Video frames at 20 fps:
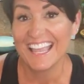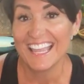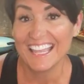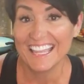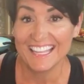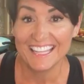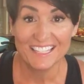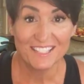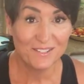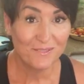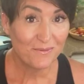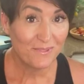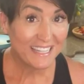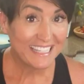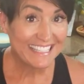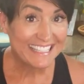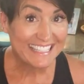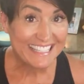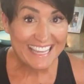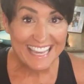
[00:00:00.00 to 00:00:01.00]
It's
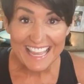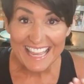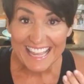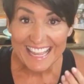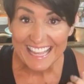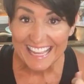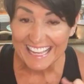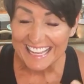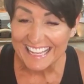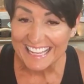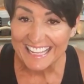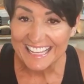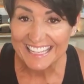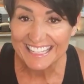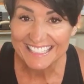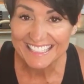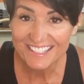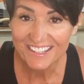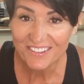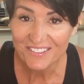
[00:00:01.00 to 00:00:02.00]
Wednesday,
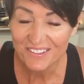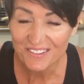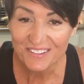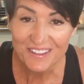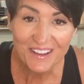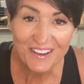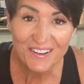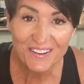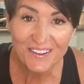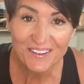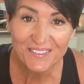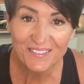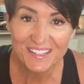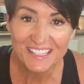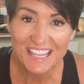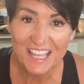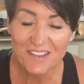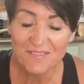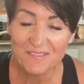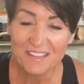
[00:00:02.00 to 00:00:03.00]
so you know what
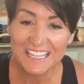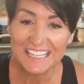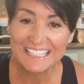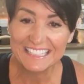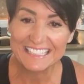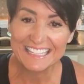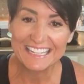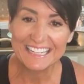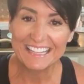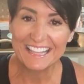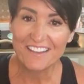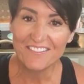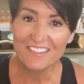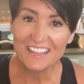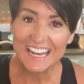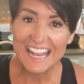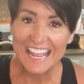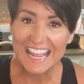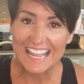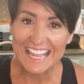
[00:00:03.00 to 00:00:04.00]
that means. At 11
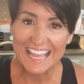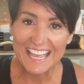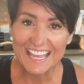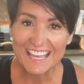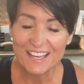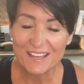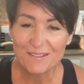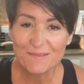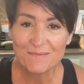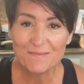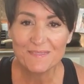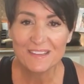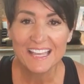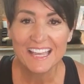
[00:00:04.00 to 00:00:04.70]
a.m.